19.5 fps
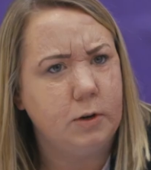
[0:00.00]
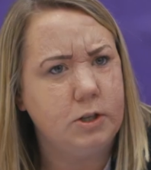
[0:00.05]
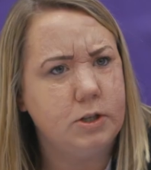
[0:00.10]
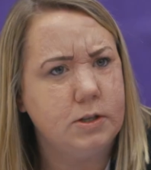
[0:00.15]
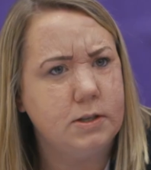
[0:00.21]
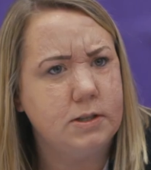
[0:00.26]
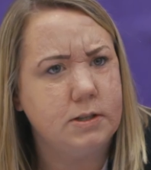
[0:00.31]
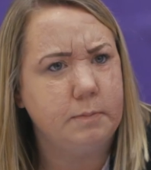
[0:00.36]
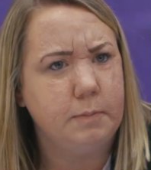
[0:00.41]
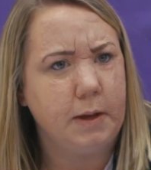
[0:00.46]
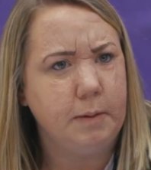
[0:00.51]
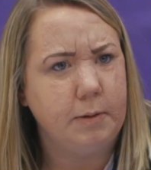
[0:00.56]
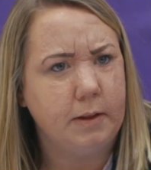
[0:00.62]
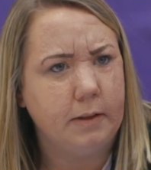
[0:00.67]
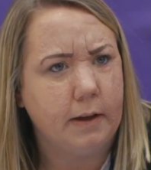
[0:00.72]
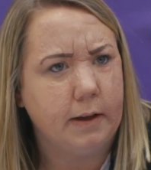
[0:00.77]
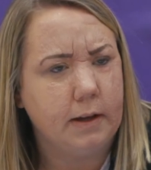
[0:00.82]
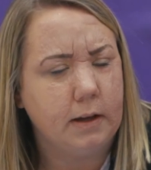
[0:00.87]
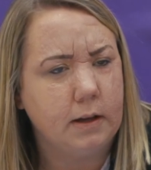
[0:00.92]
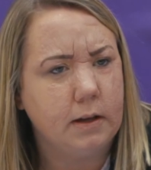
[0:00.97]
gives us a bit more
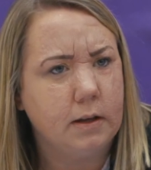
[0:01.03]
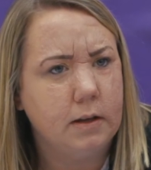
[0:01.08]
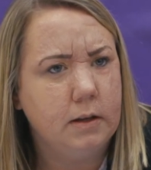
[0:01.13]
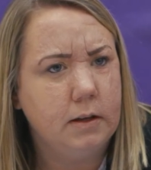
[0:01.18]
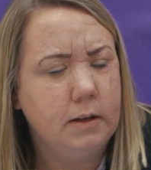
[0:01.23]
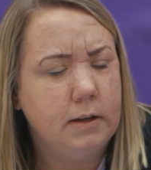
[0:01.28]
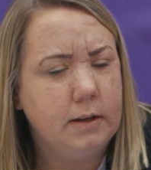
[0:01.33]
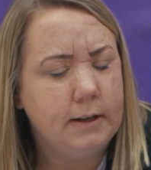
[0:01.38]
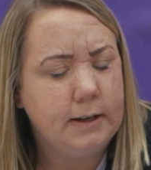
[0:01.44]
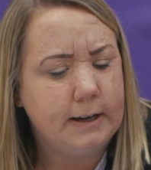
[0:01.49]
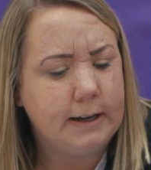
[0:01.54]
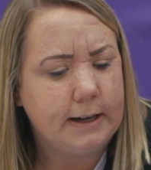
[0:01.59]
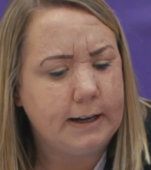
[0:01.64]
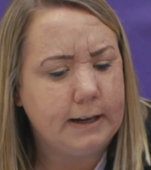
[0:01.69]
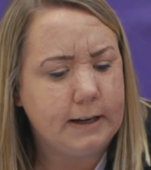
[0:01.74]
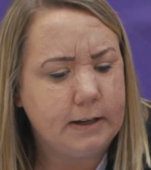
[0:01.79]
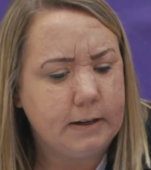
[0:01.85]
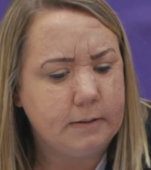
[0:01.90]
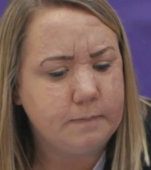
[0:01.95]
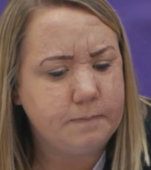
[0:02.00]
flexibility to bring